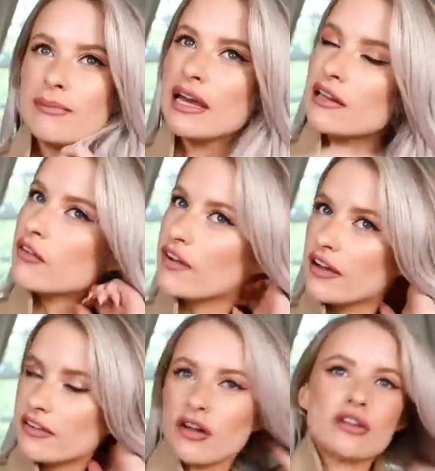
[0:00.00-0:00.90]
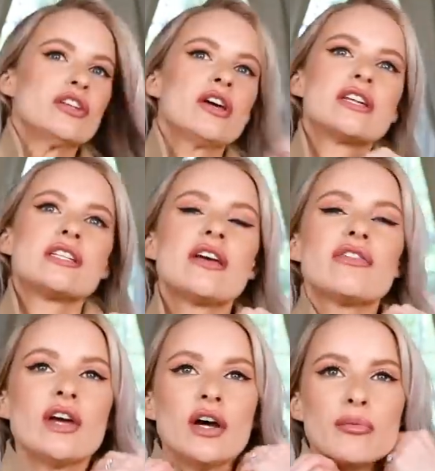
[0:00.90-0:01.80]
you may love as an alternative,
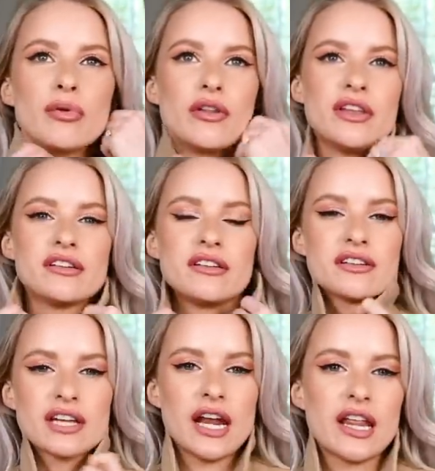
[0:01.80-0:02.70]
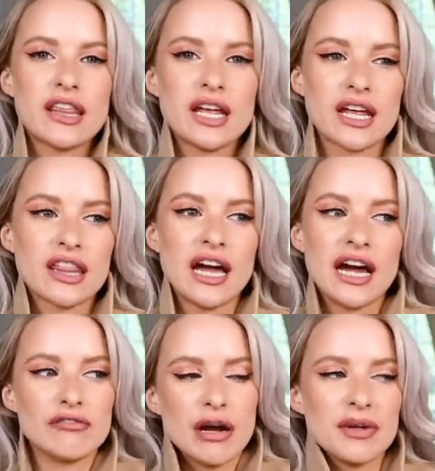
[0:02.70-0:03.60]
but this is the kind of thing that
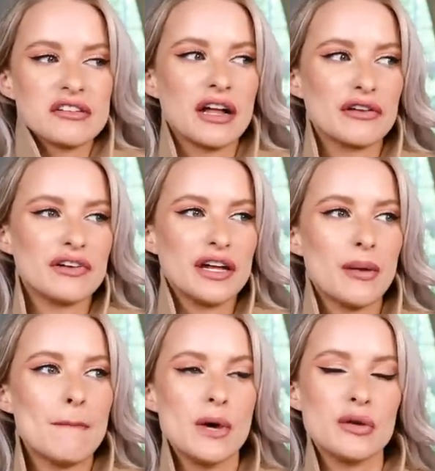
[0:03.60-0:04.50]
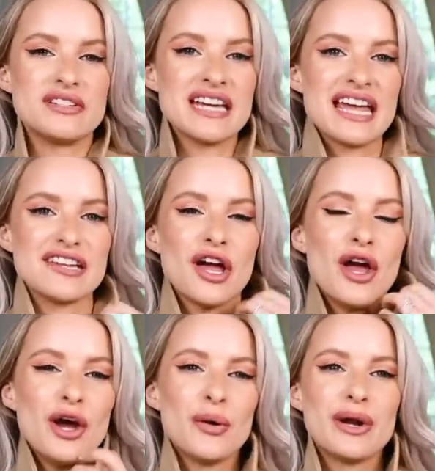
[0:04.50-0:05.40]
I wrap myself in most days
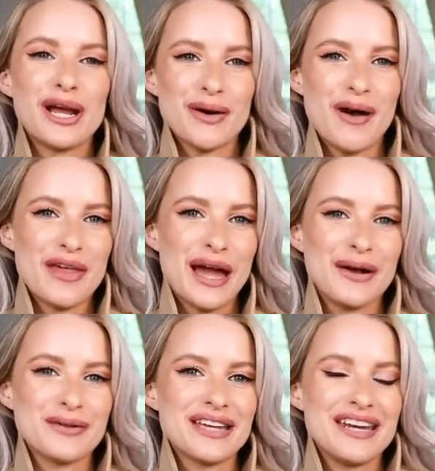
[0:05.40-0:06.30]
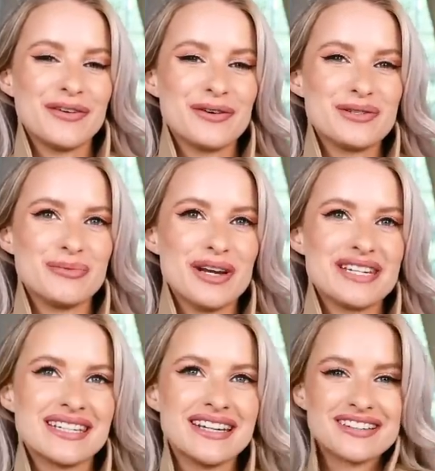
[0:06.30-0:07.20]
when I go out the house in autumn
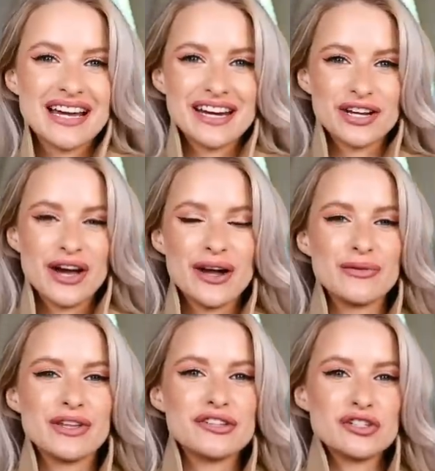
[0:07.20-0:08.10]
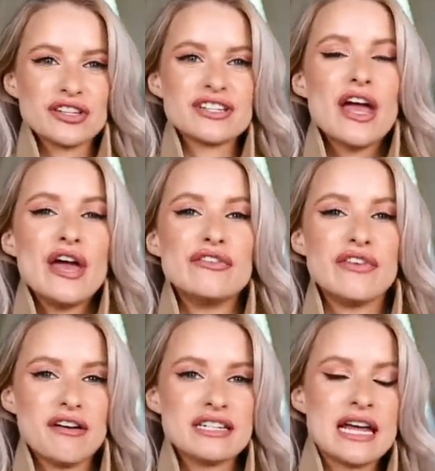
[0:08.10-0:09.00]
winter. This kind of coat that's just
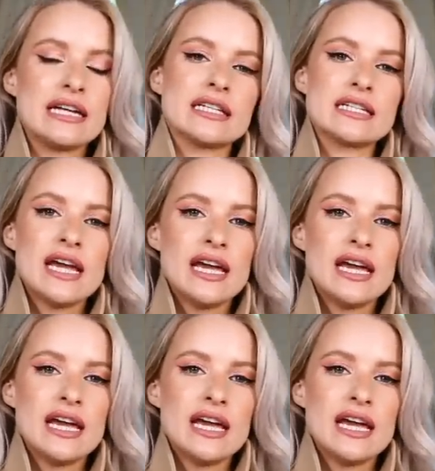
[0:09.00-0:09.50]
very tailored.